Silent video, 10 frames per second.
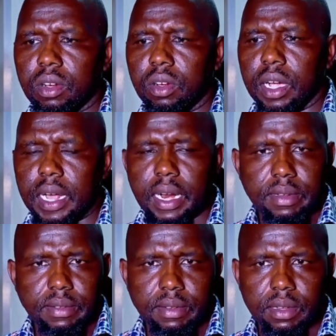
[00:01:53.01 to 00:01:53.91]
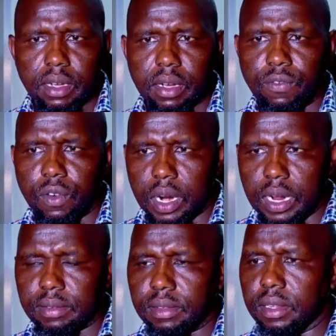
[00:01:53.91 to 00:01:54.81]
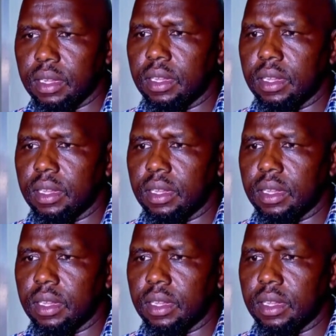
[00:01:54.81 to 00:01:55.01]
occurrence for us in